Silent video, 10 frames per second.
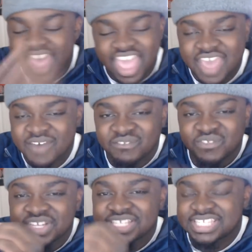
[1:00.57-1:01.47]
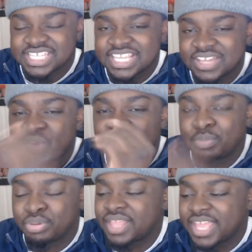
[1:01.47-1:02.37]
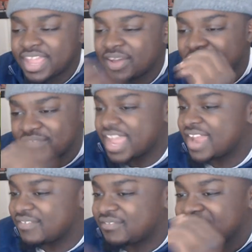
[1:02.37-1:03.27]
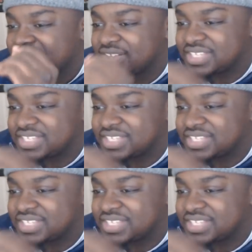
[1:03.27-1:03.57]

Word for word: every single play of every,